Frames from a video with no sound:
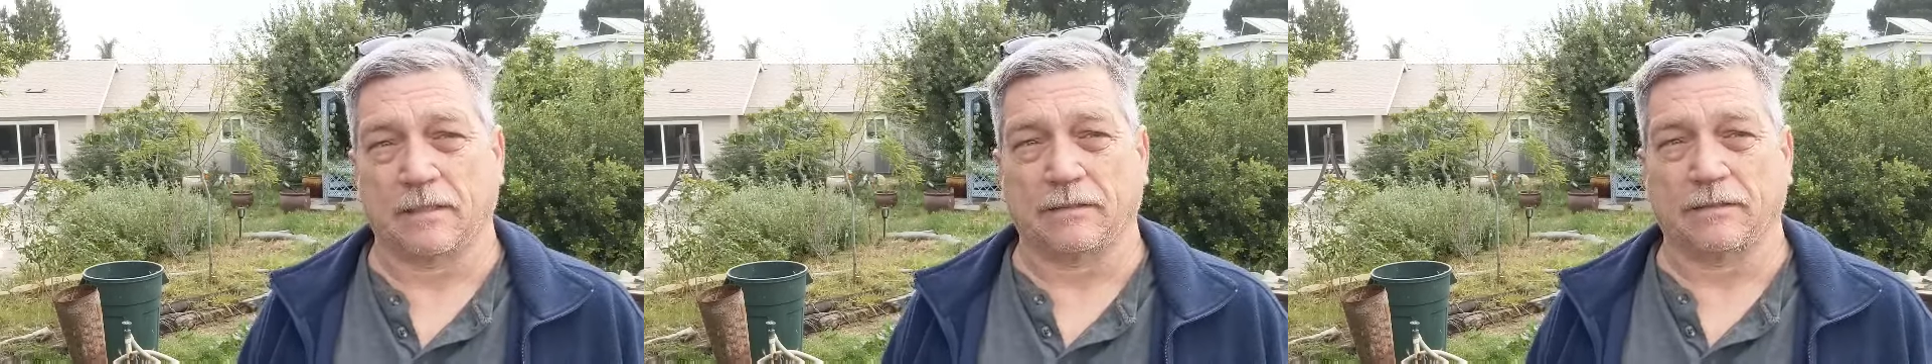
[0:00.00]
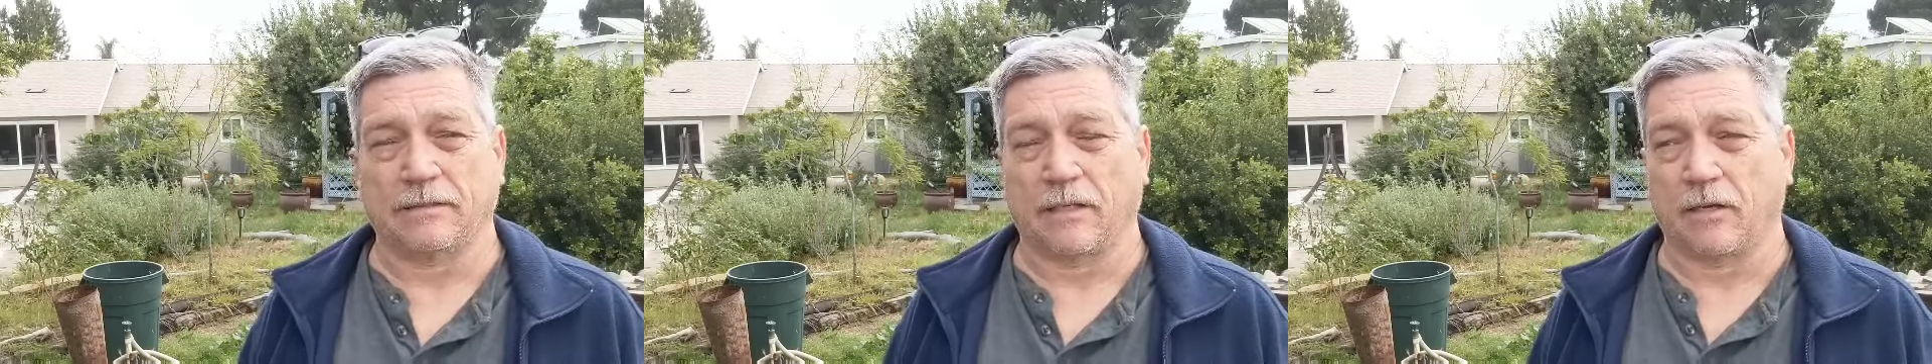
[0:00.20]

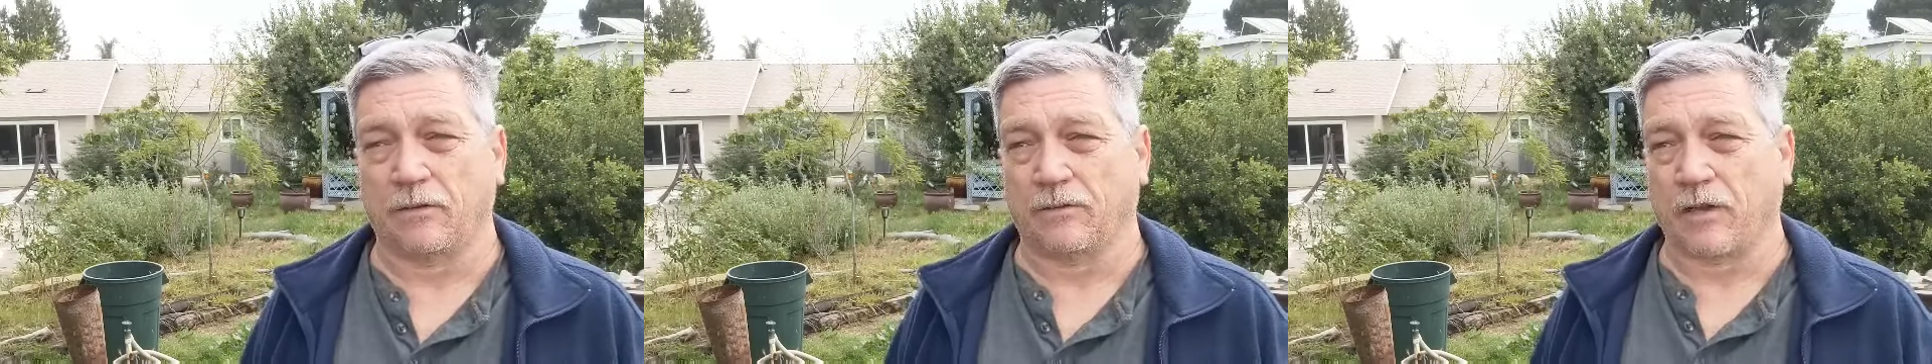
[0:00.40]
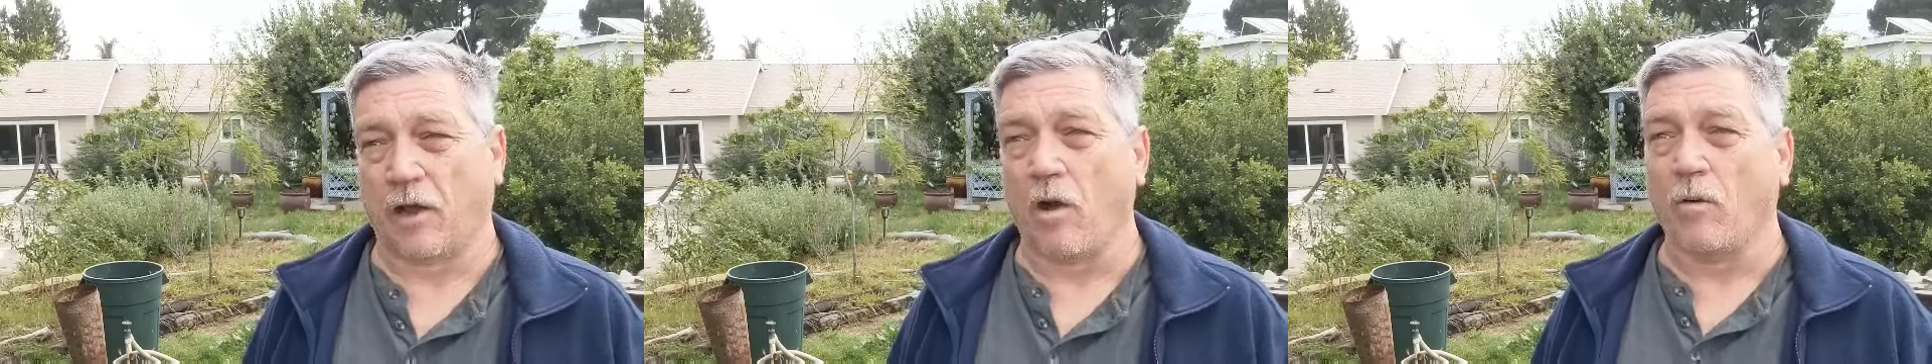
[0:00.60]
Let's, you
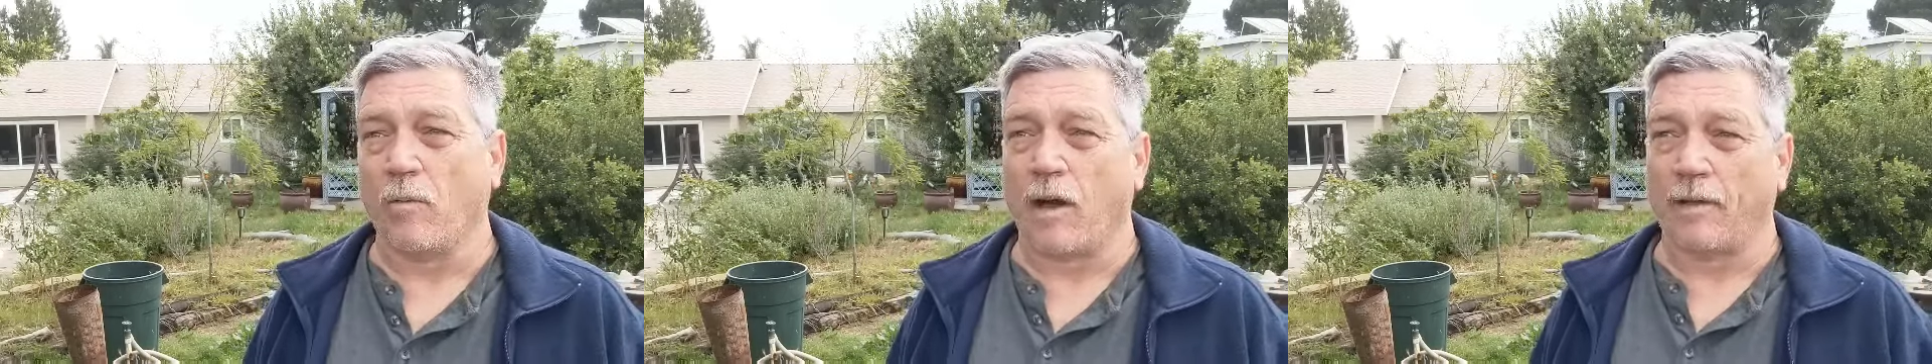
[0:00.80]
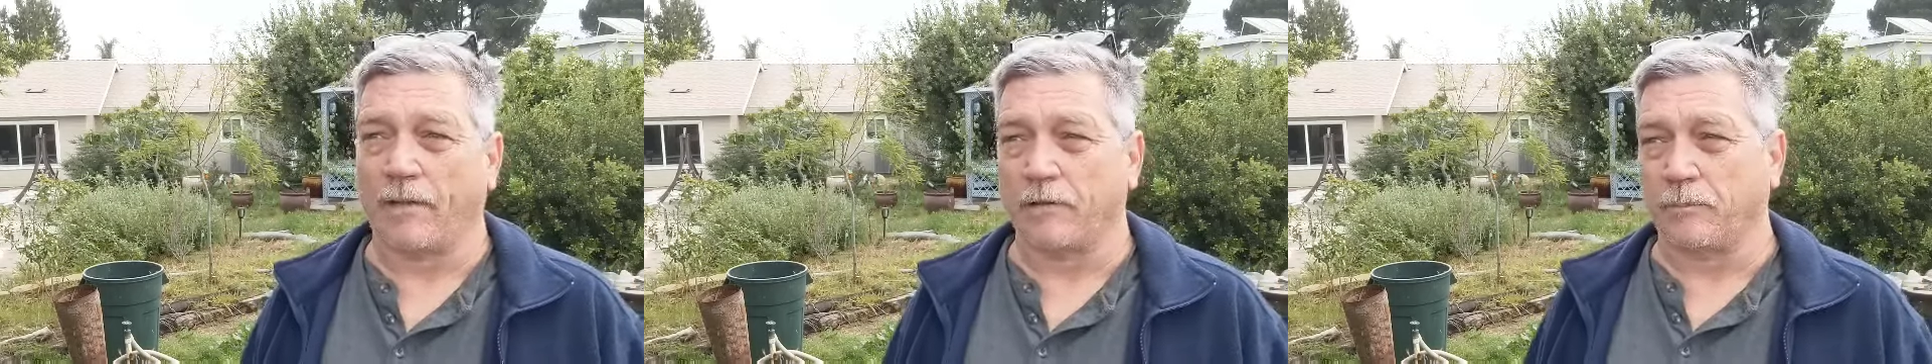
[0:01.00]
know, say, oh
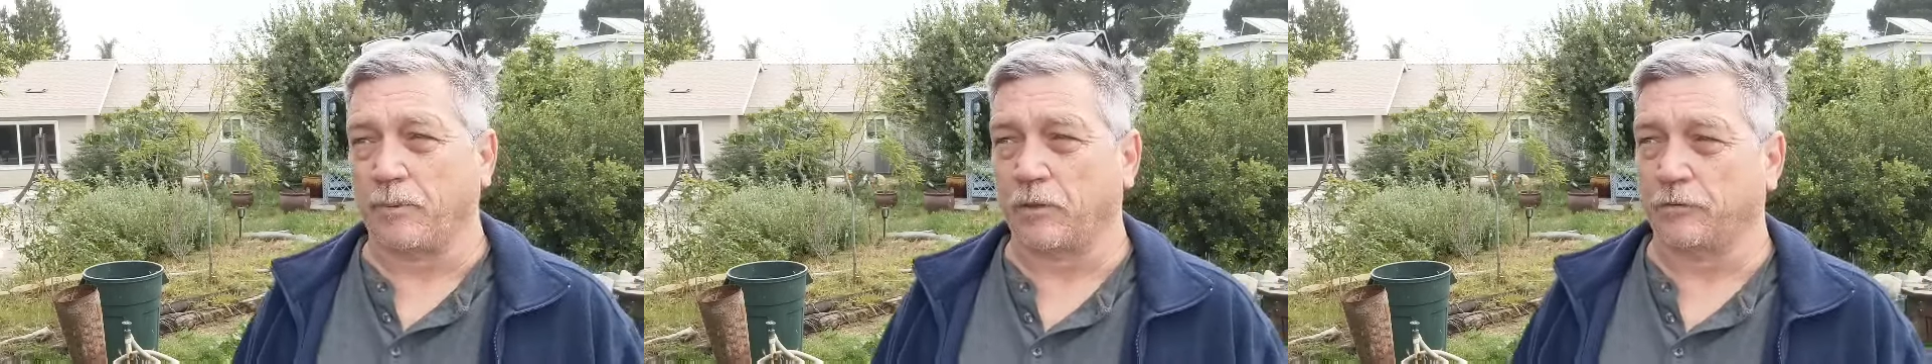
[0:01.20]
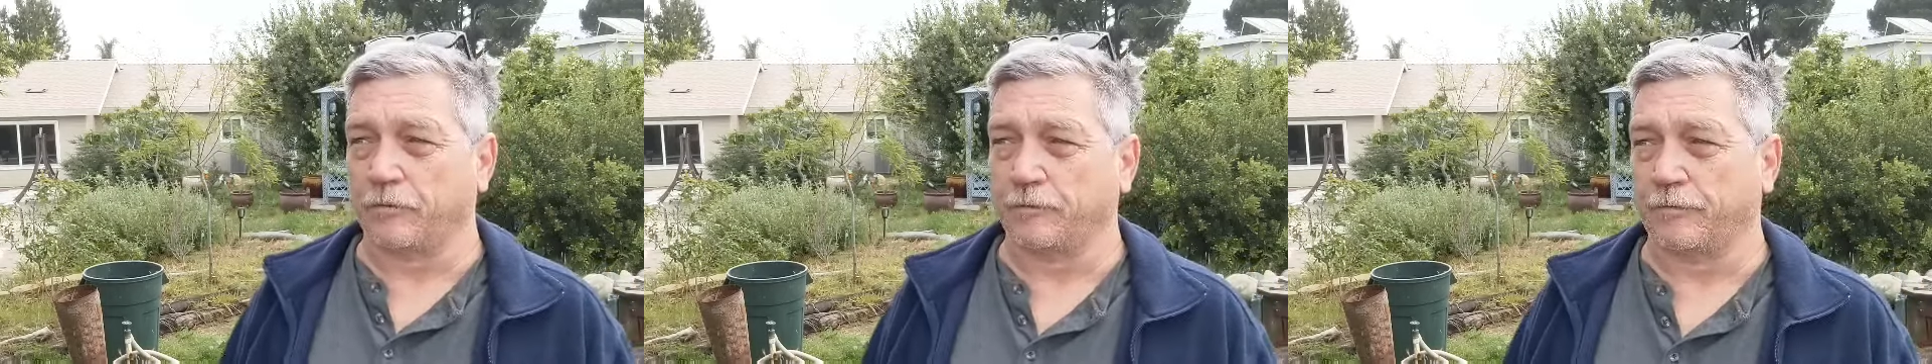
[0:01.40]
wow, that's
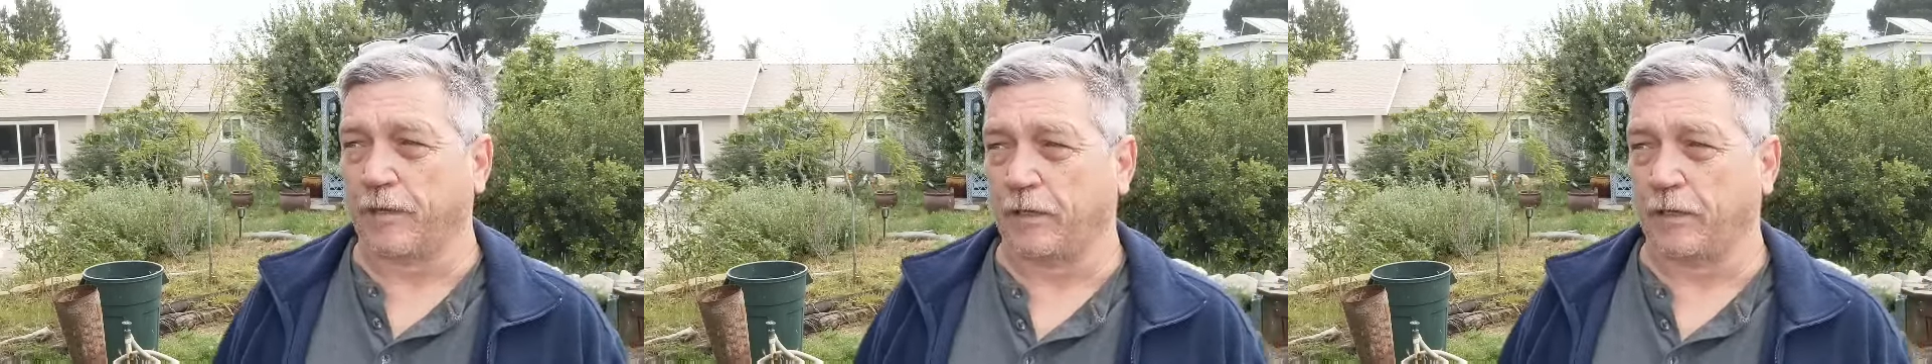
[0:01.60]
beautiful